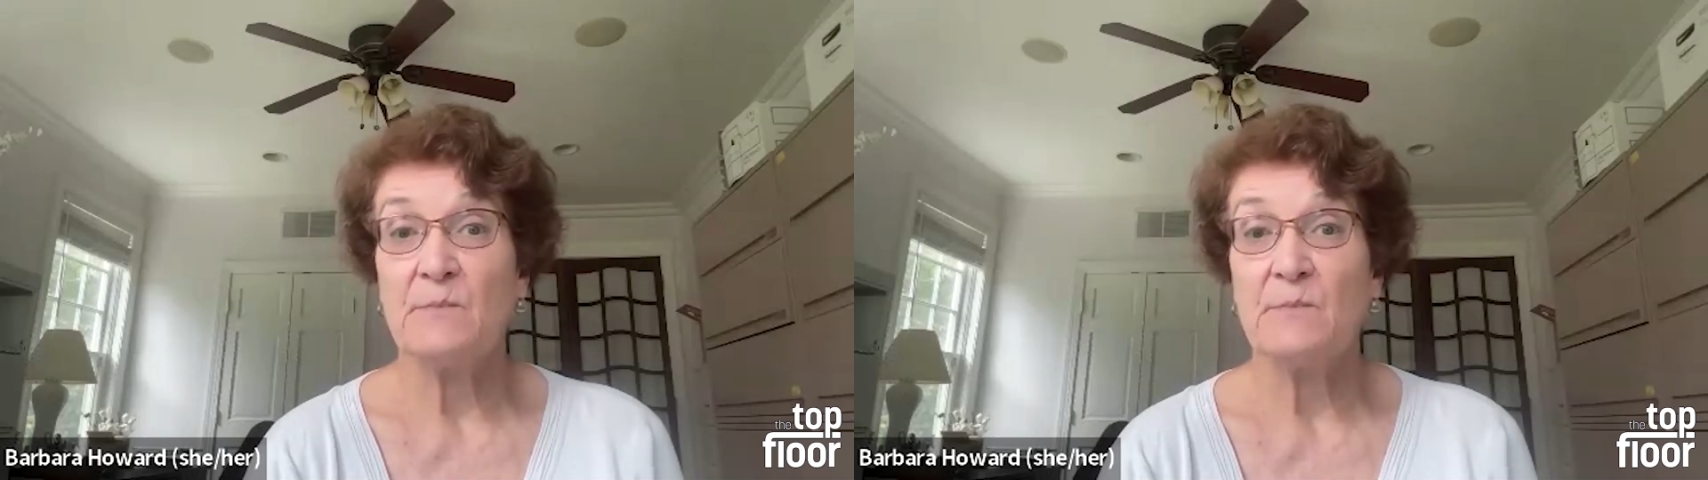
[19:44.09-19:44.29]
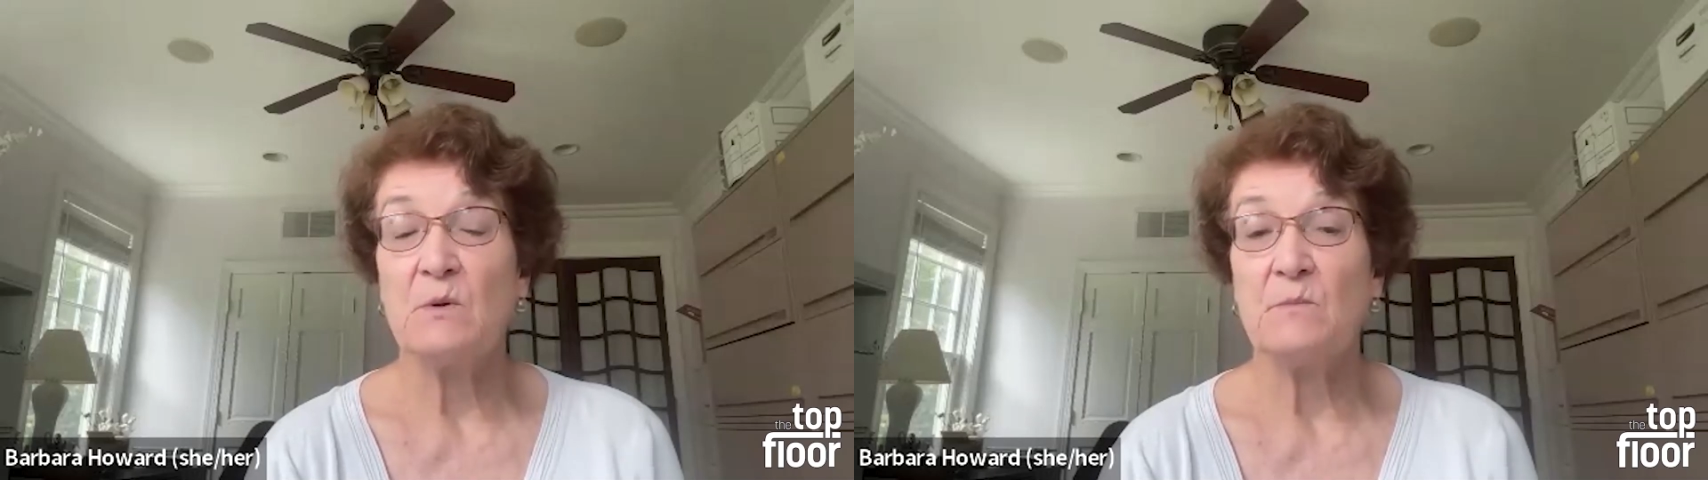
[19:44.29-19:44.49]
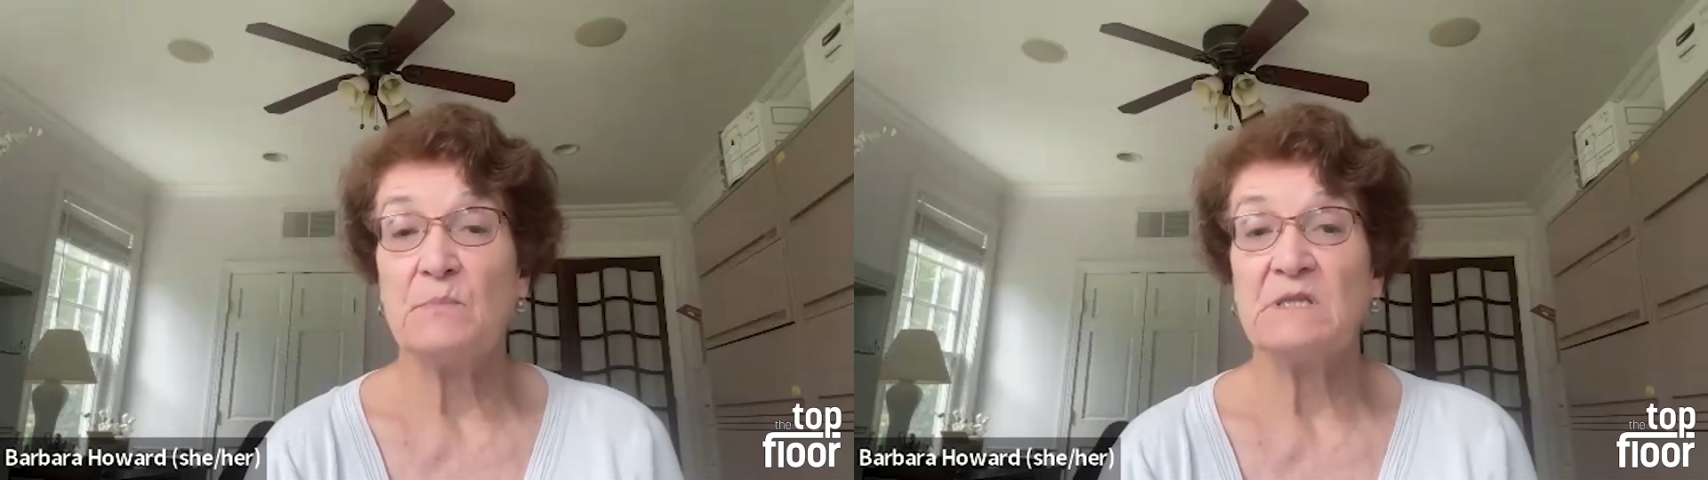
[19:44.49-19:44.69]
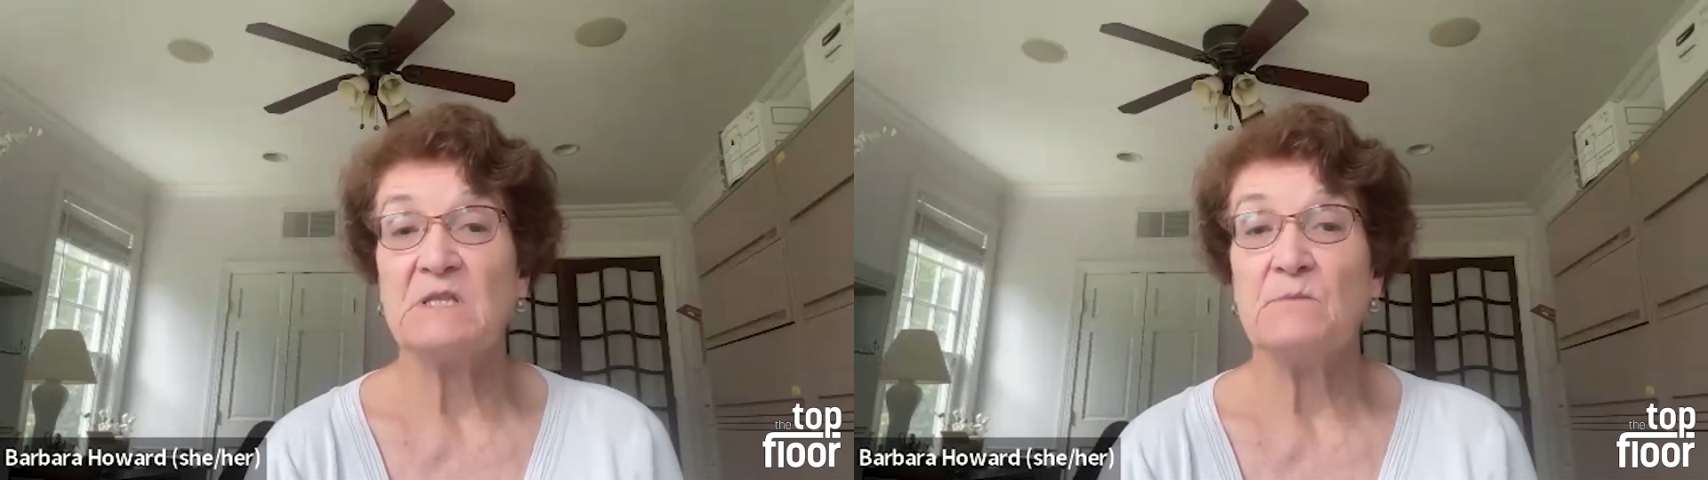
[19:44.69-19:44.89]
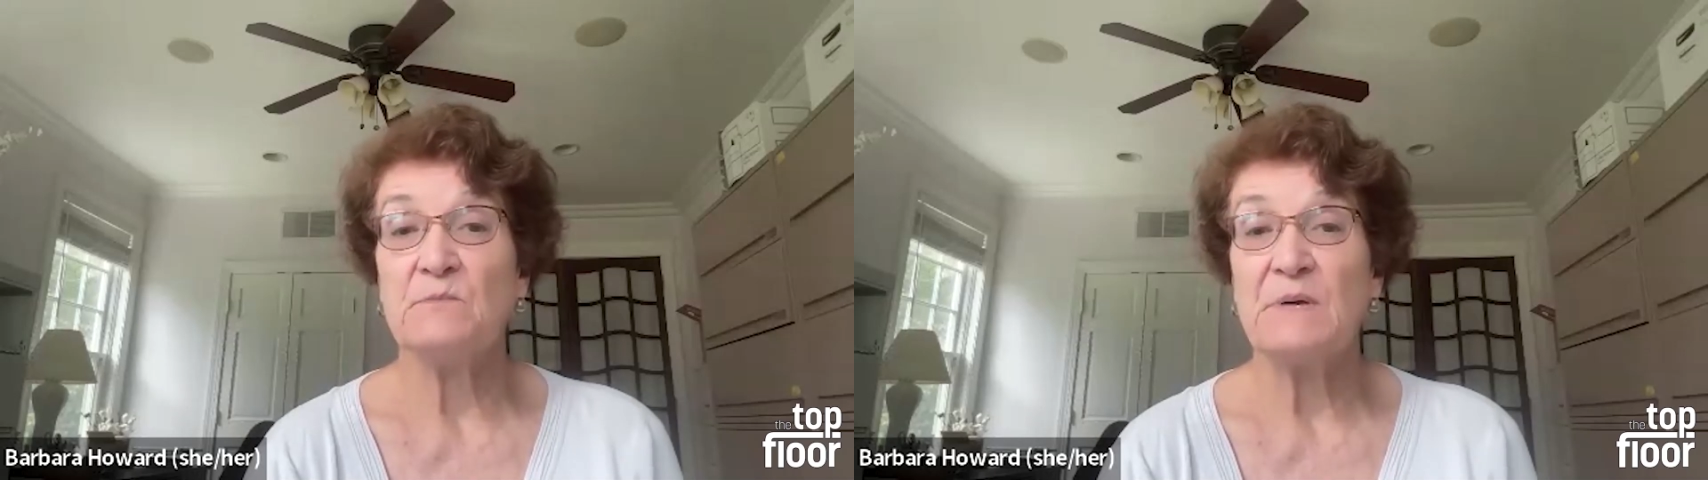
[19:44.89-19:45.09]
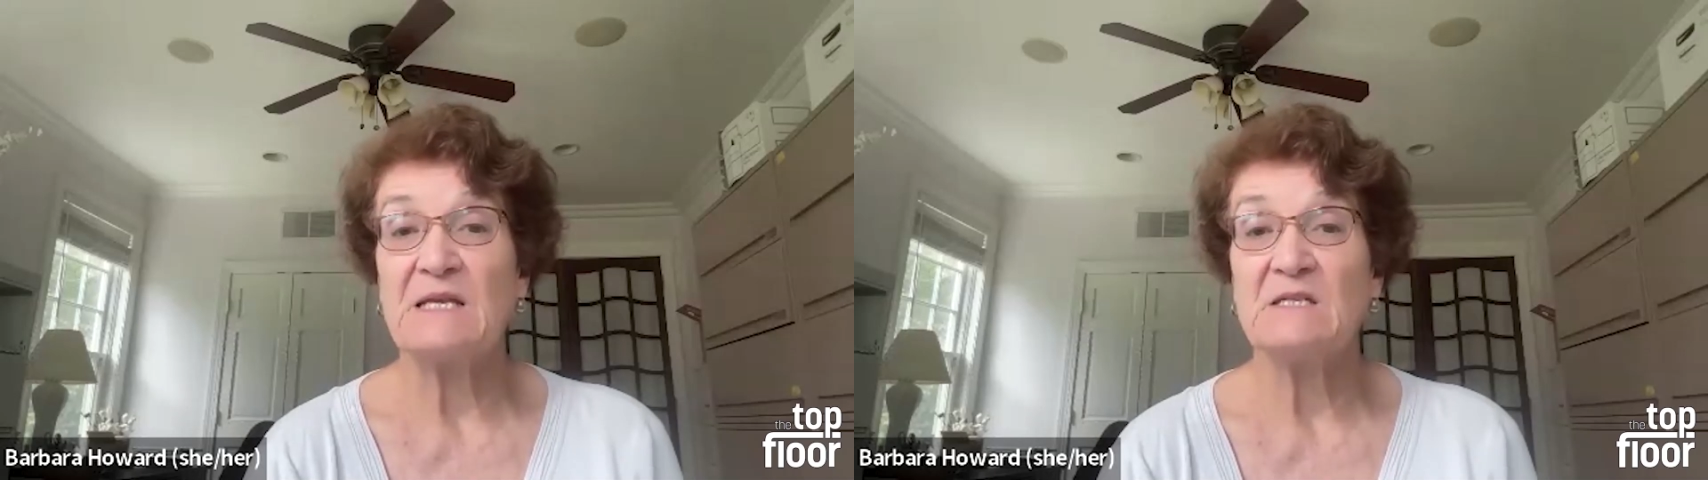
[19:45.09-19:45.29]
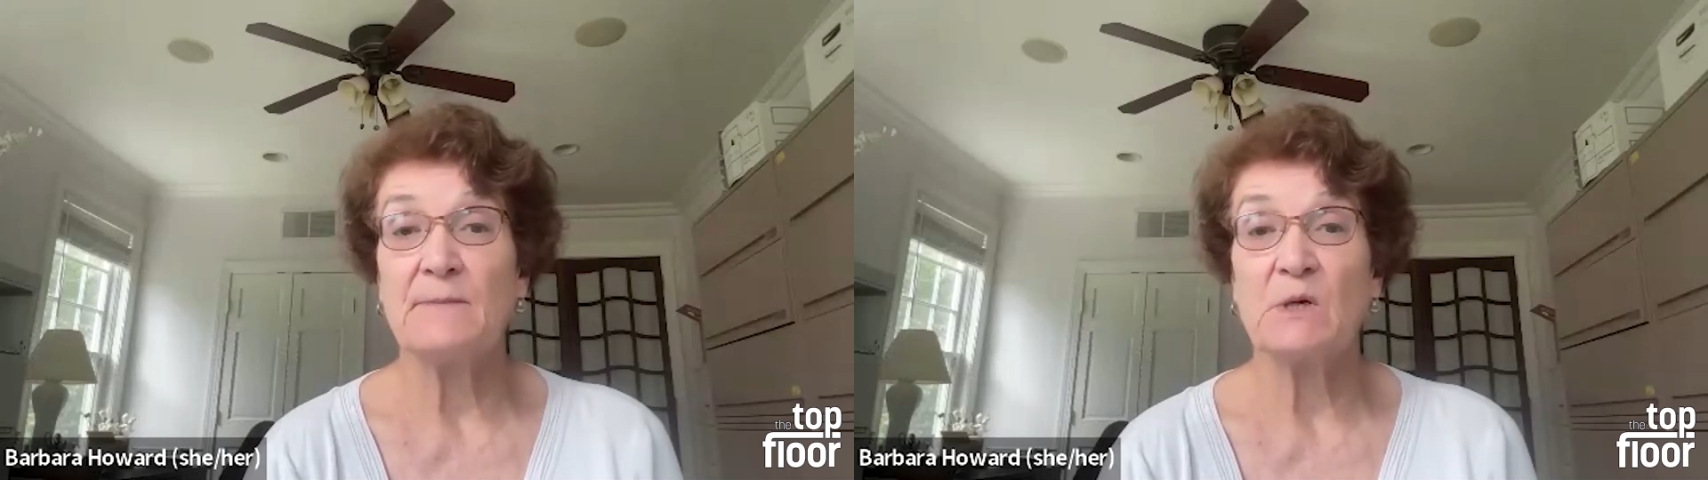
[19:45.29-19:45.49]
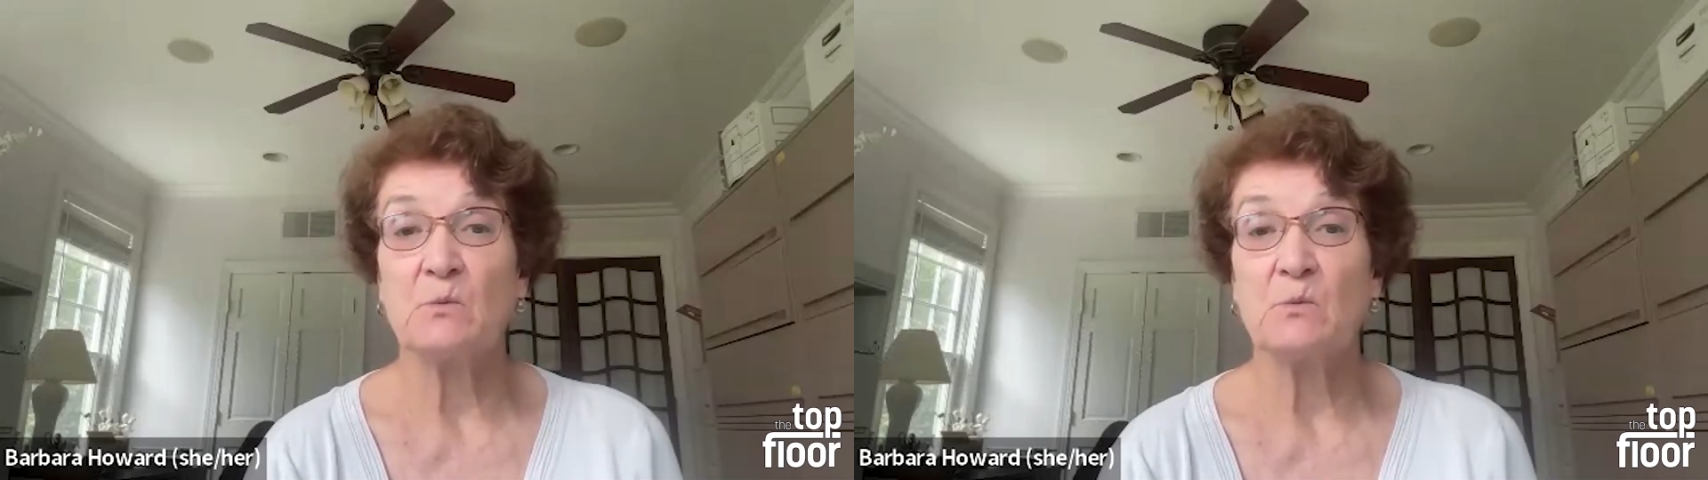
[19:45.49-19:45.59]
but the pandemic